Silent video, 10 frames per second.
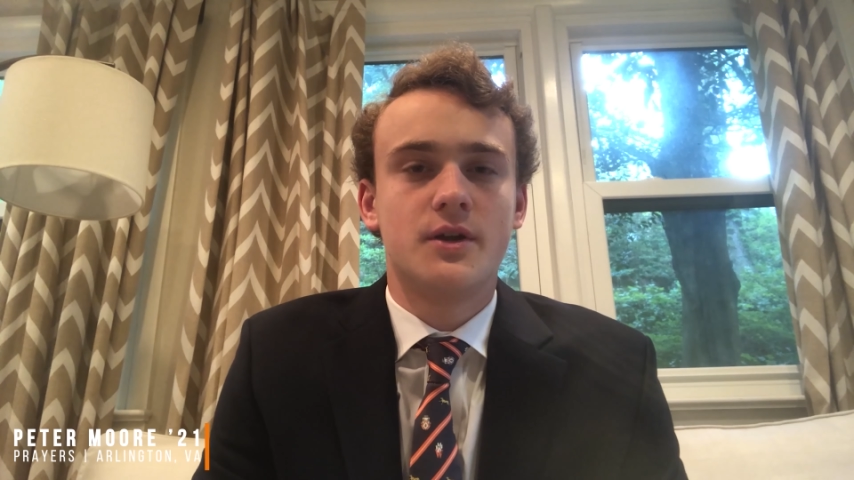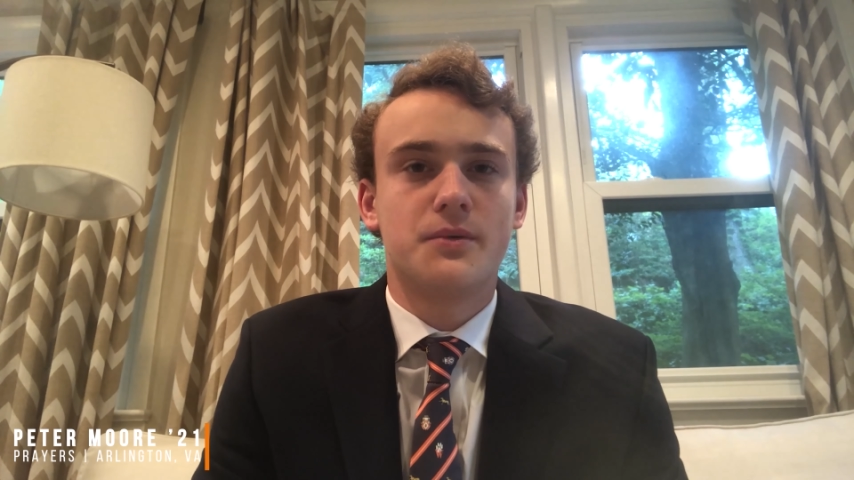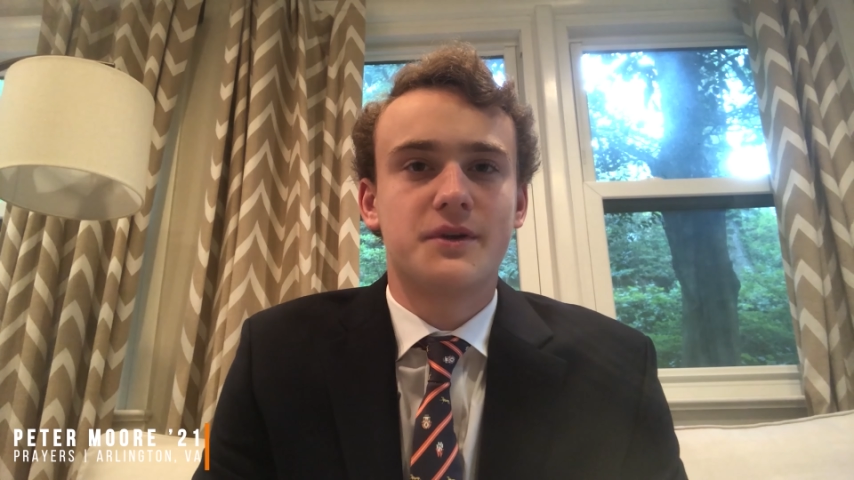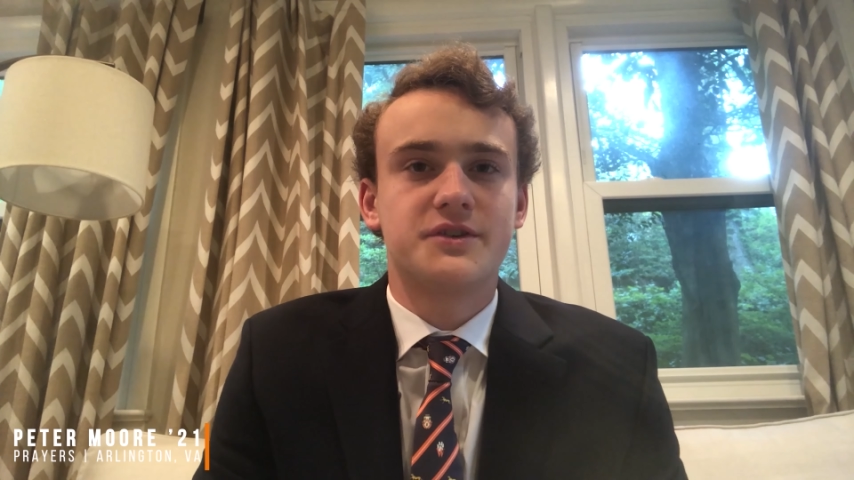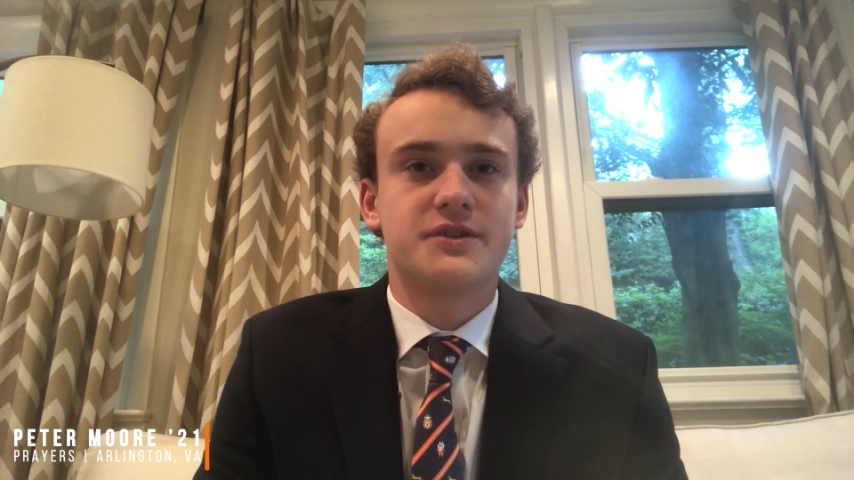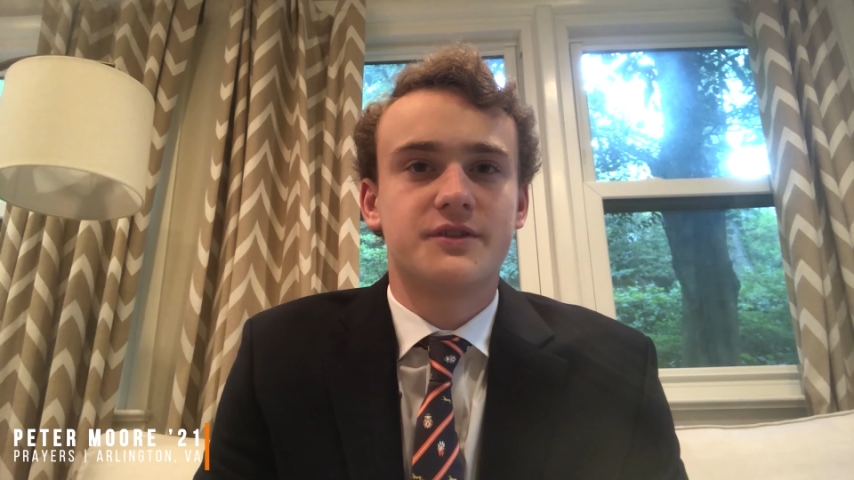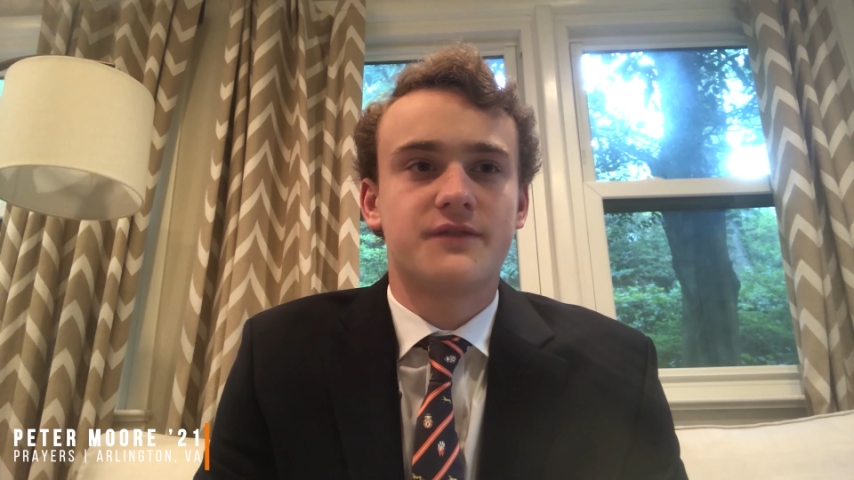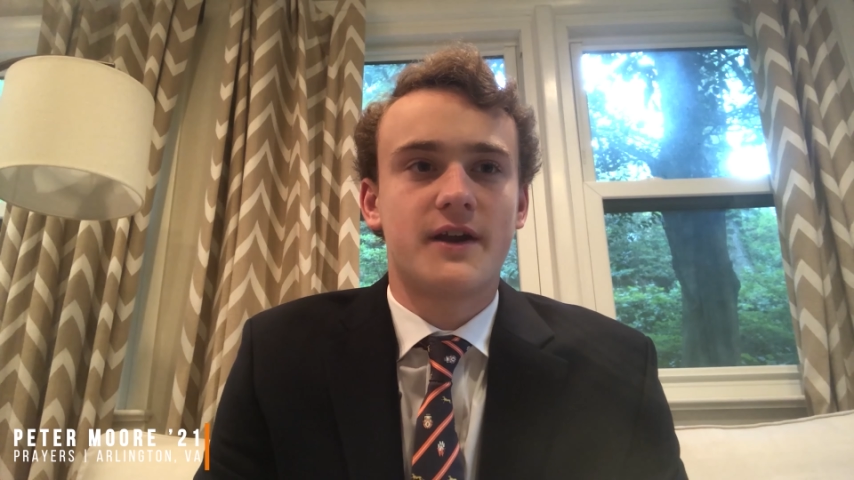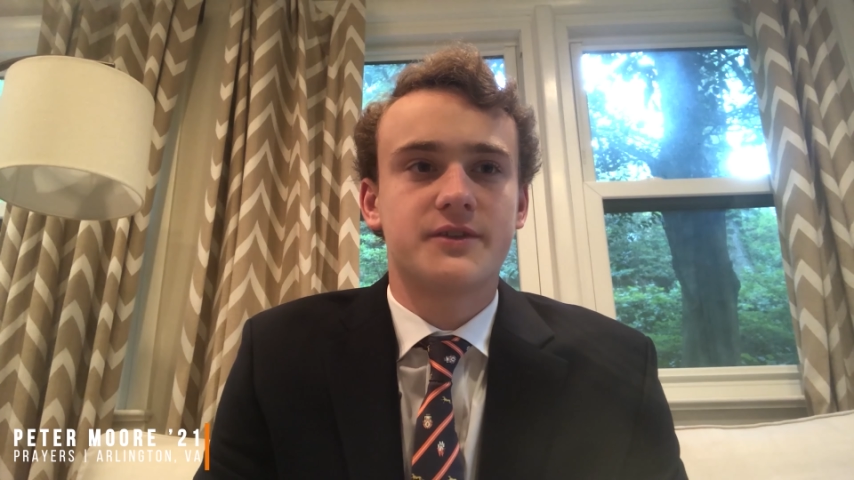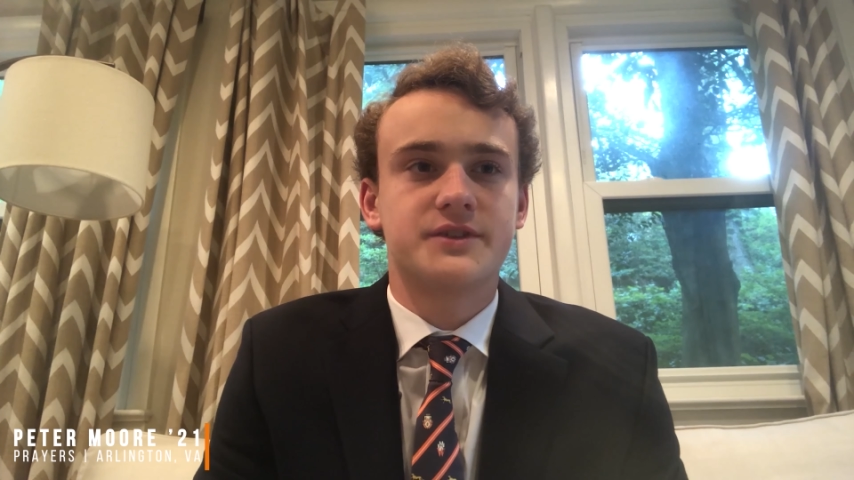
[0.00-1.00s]
who enter their
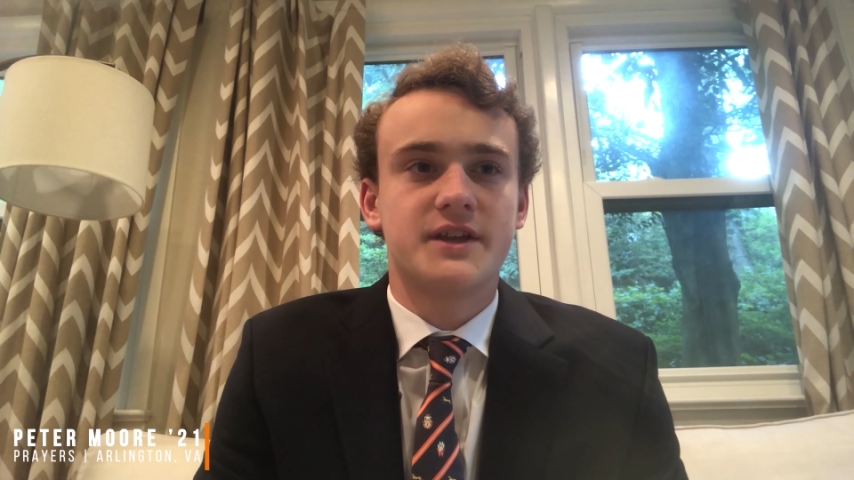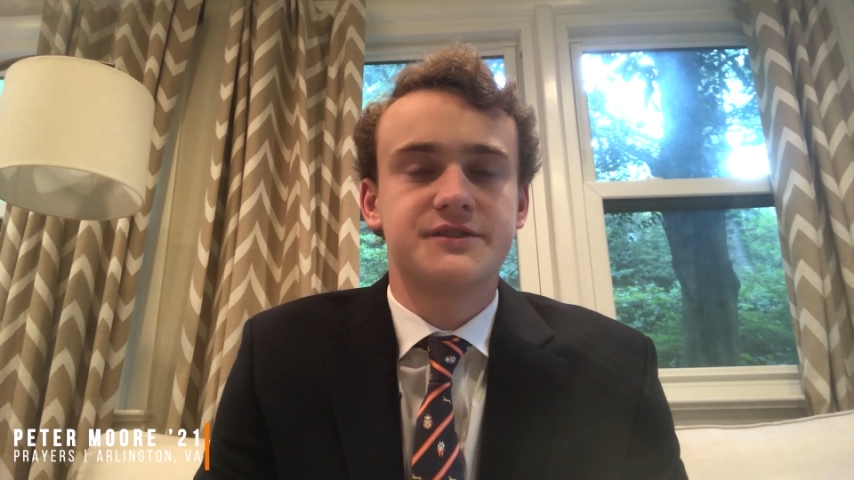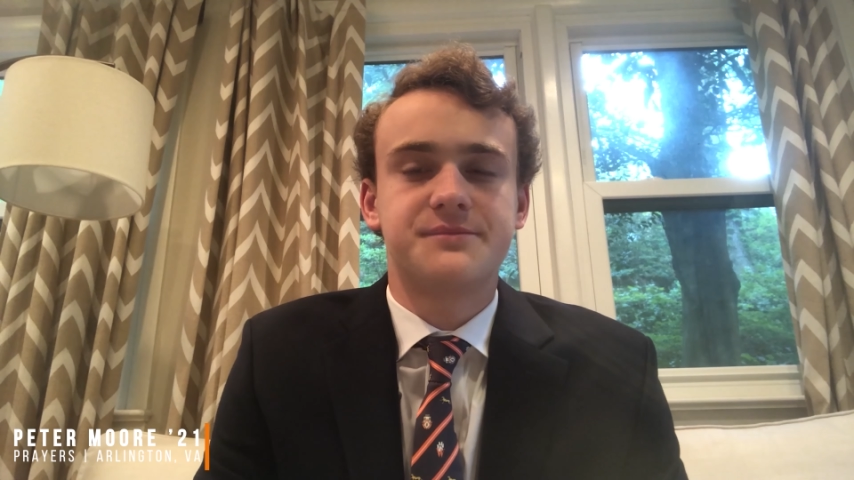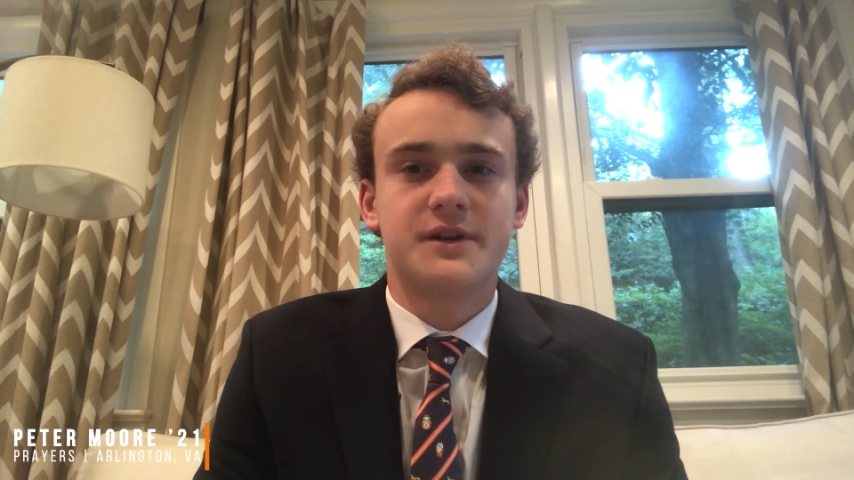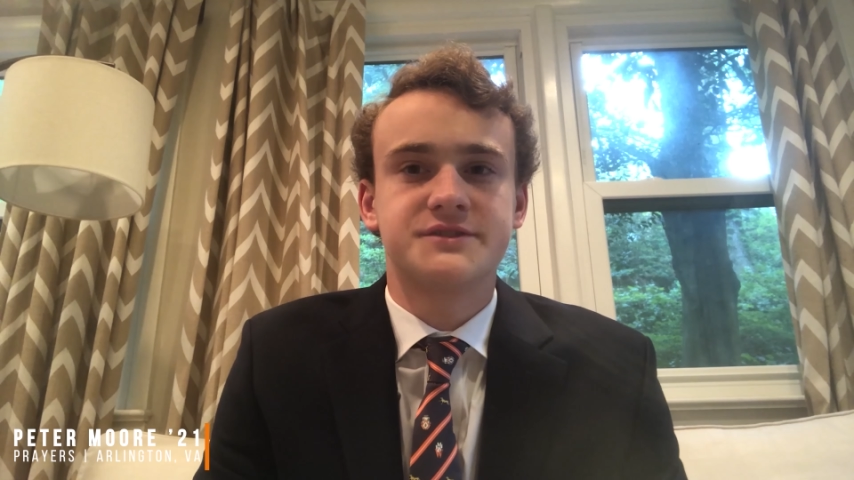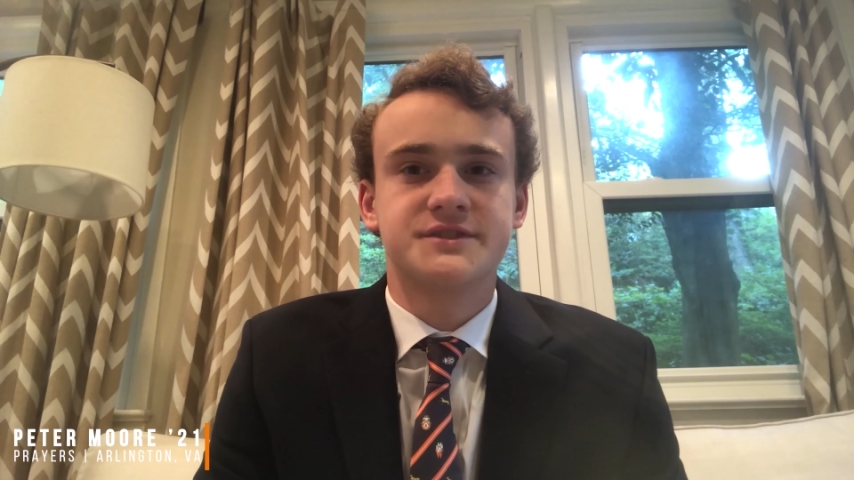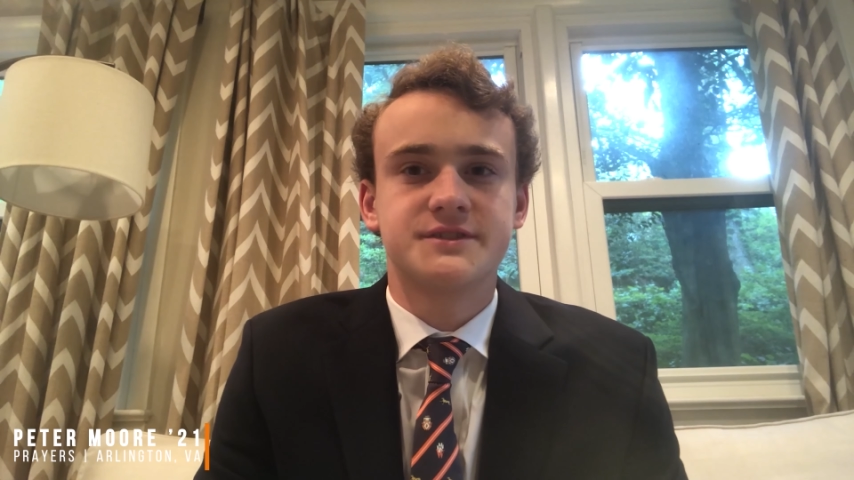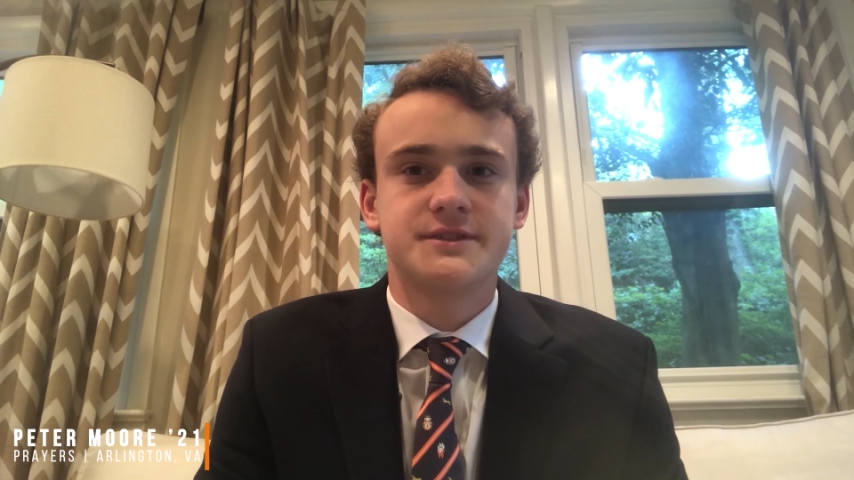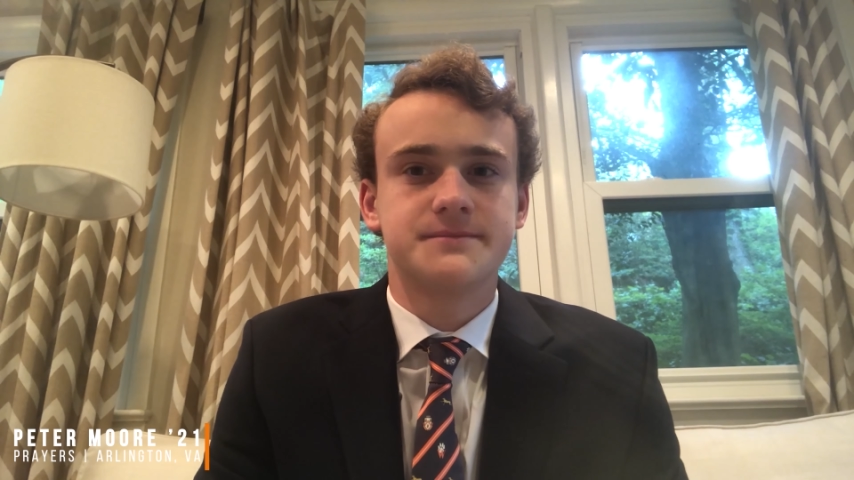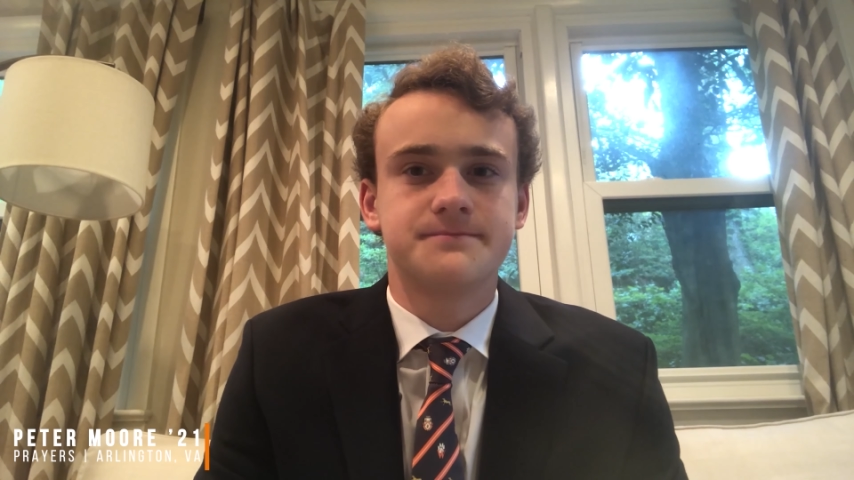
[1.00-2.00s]
final days of
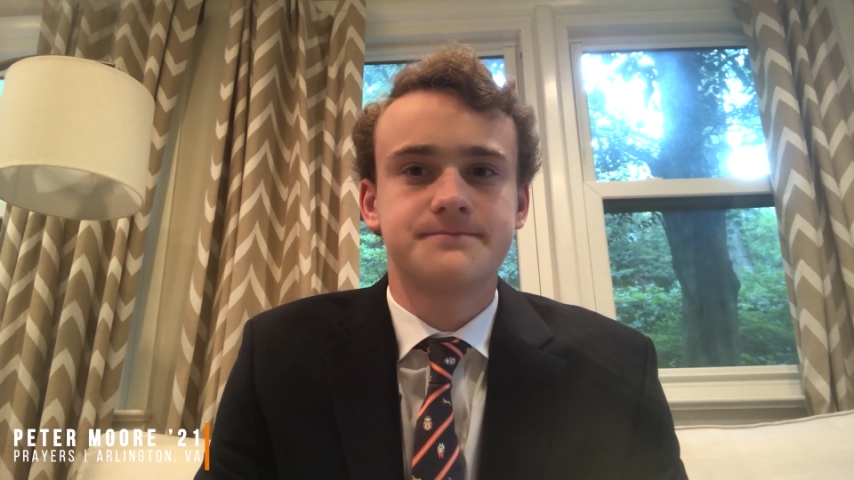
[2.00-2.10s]
pregnancy